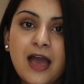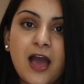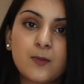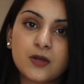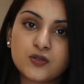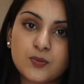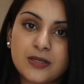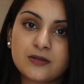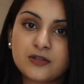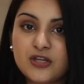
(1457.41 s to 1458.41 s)
how much we
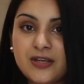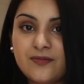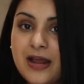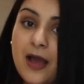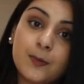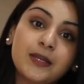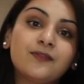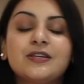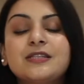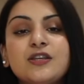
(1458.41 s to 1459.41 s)
can achieve and how many
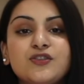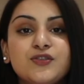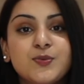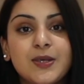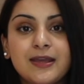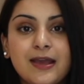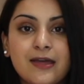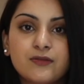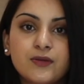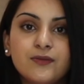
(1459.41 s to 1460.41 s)
of these issues we can
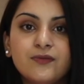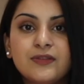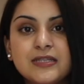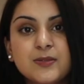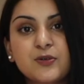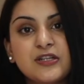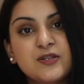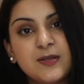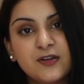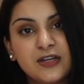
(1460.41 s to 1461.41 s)
get through for this
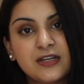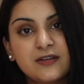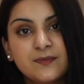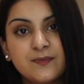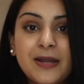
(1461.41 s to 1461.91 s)
sprint period.